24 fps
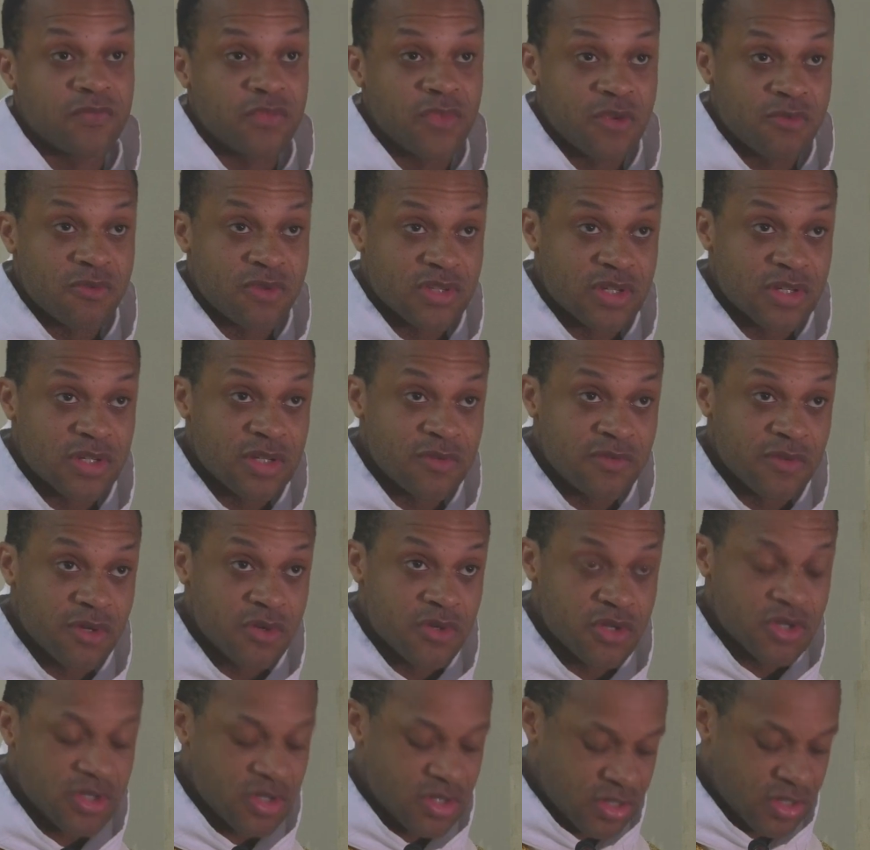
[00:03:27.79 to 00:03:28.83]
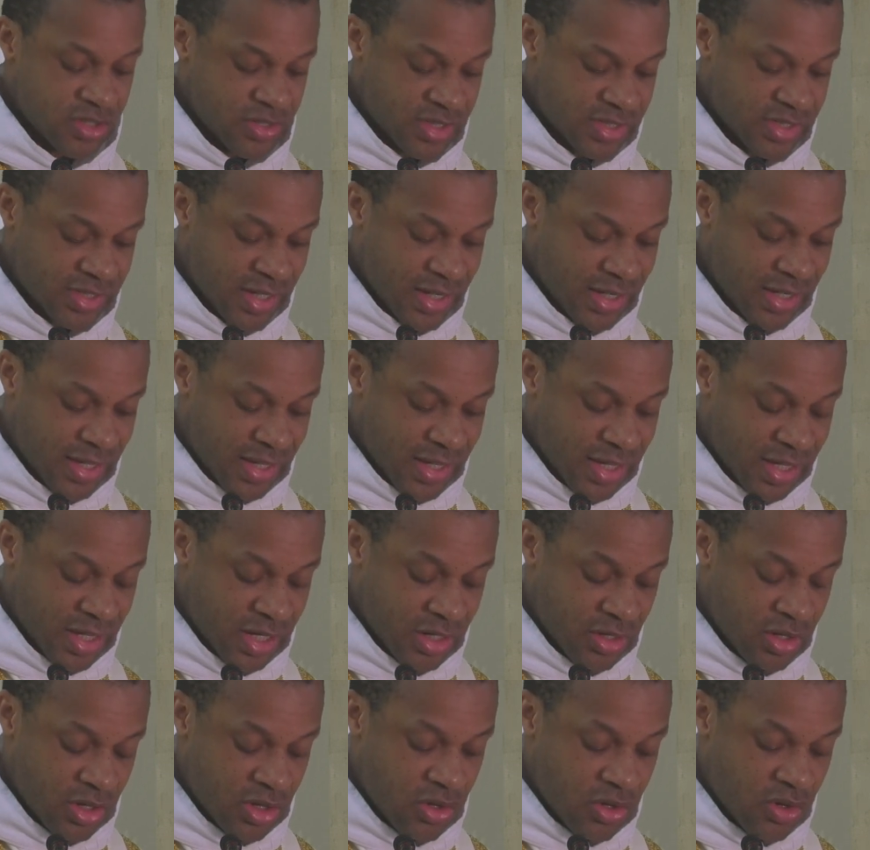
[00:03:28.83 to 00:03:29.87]
There is a devotion to St.
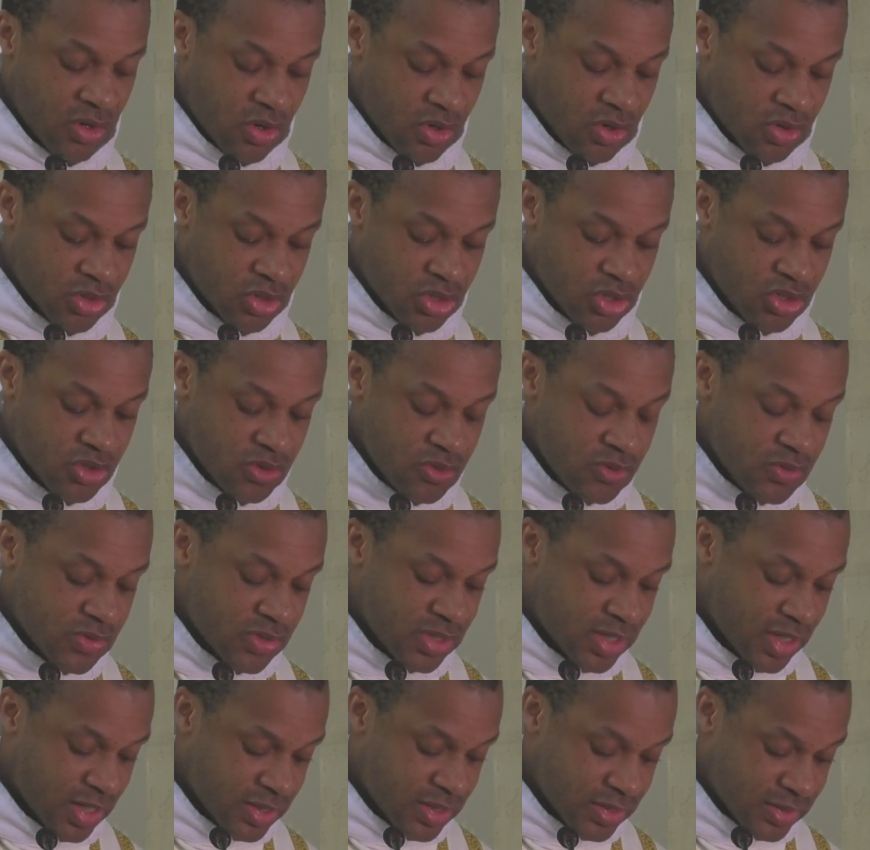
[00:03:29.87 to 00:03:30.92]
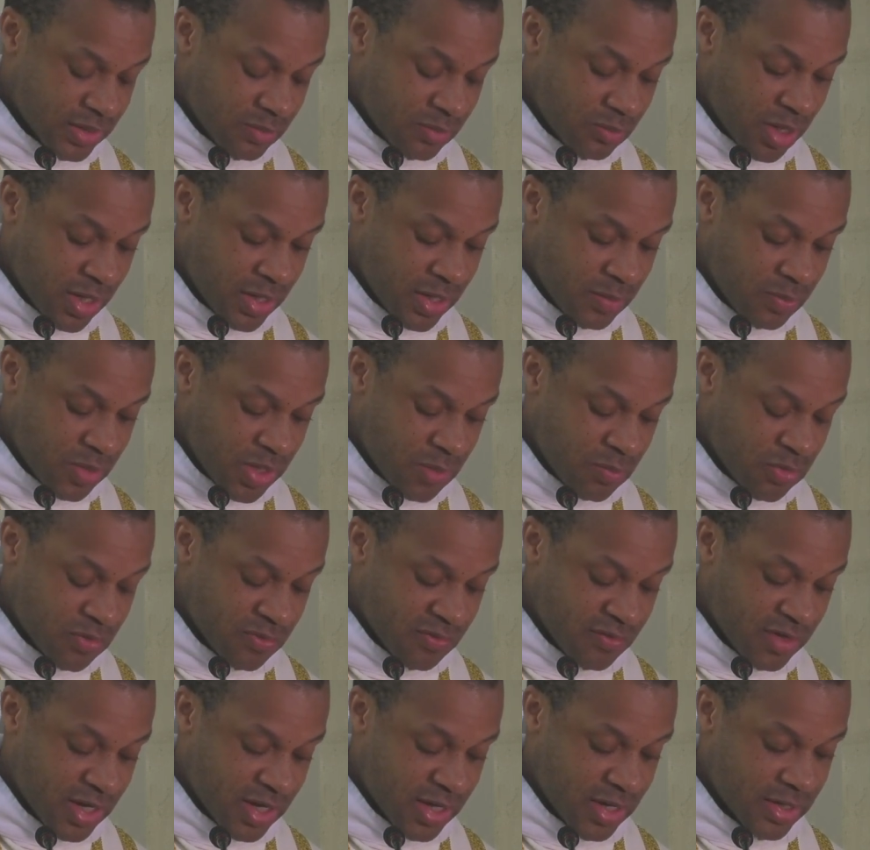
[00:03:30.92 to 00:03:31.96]
Anne on Tuesdays, and many people
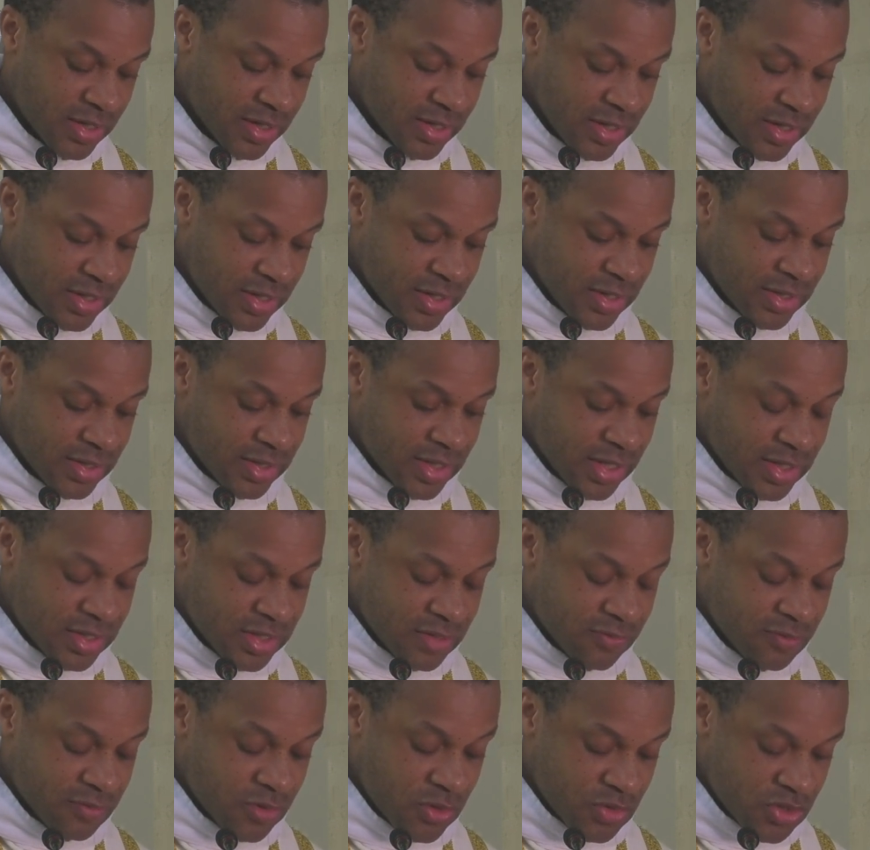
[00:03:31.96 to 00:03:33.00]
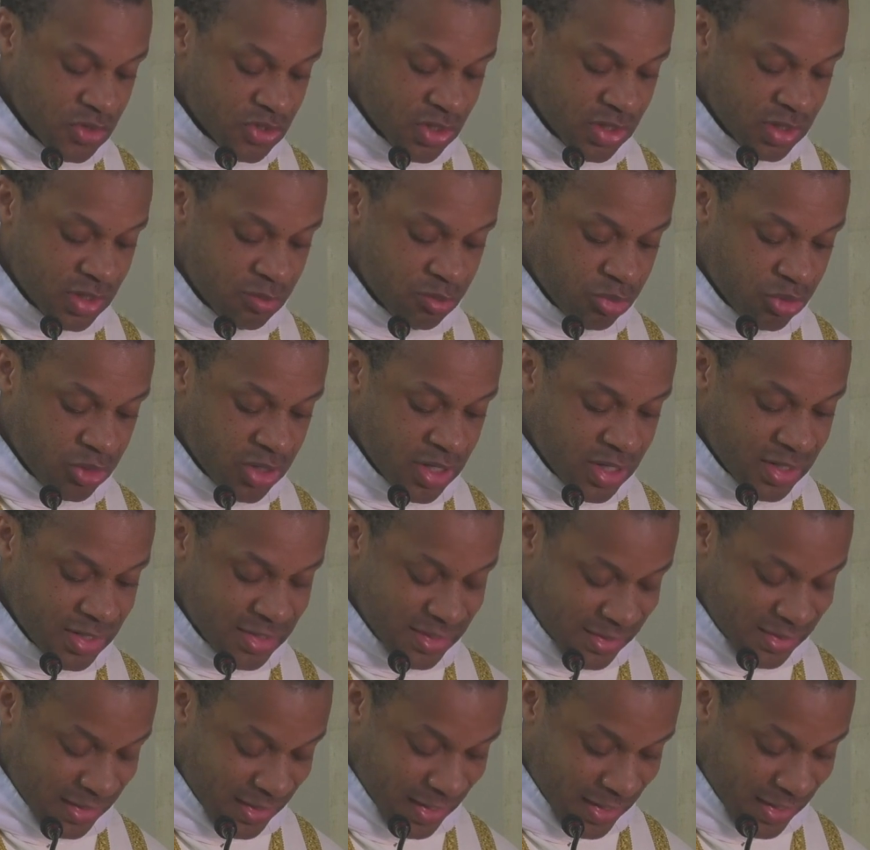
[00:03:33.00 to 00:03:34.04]
find that devotion and prayer
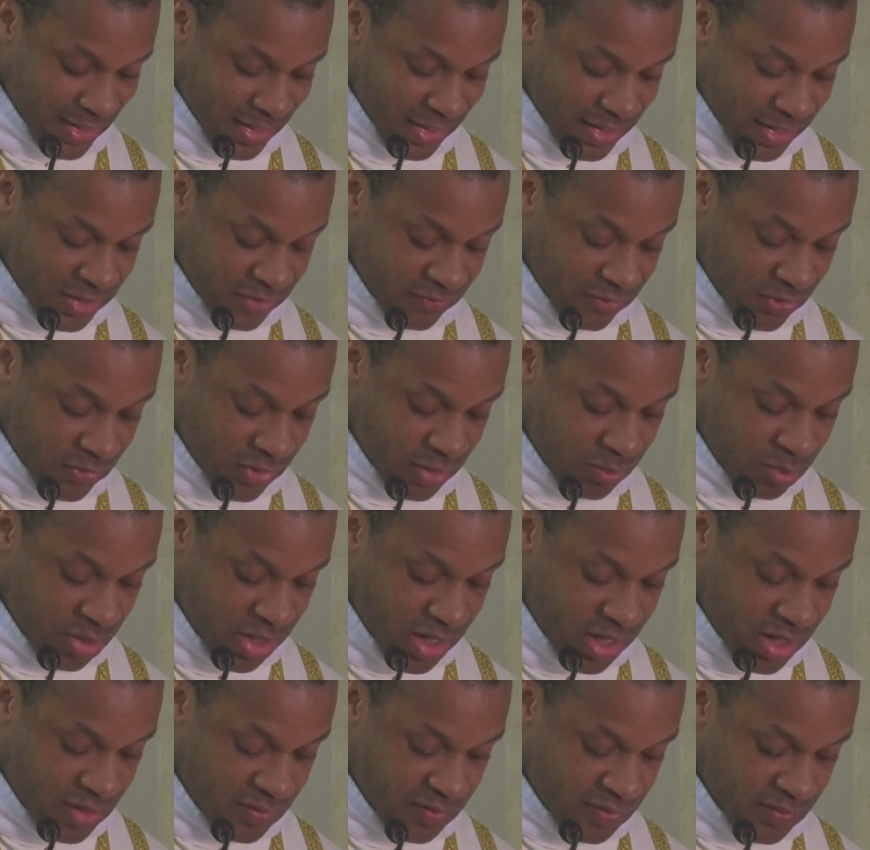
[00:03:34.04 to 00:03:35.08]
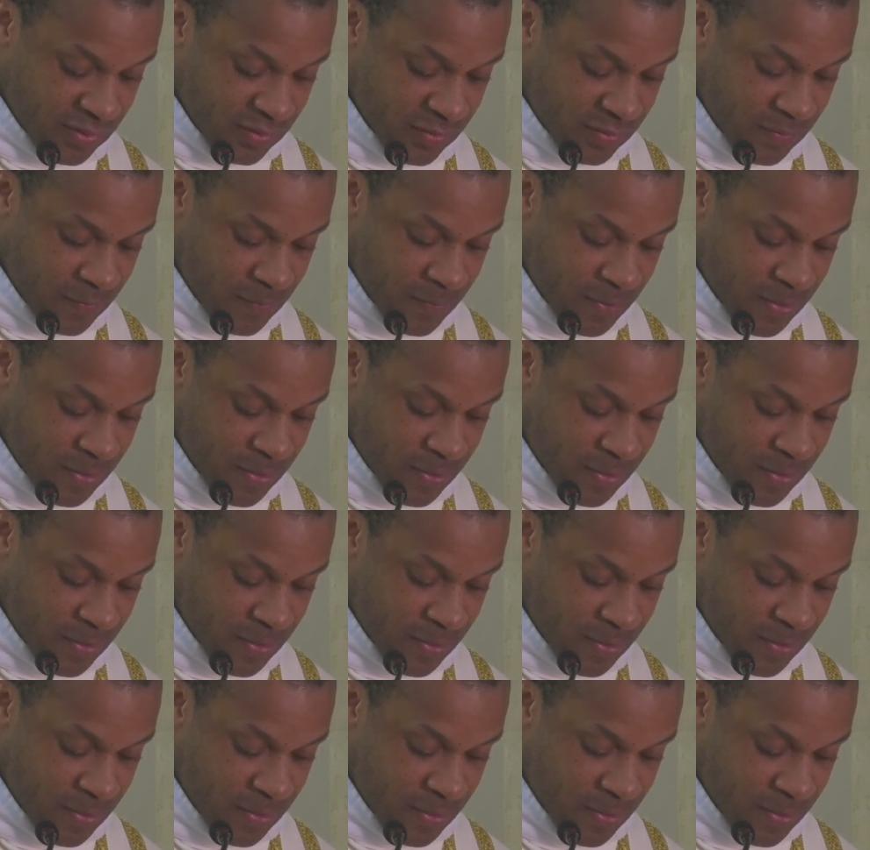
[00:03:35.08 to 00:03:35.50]
to St. Anne is very powerful.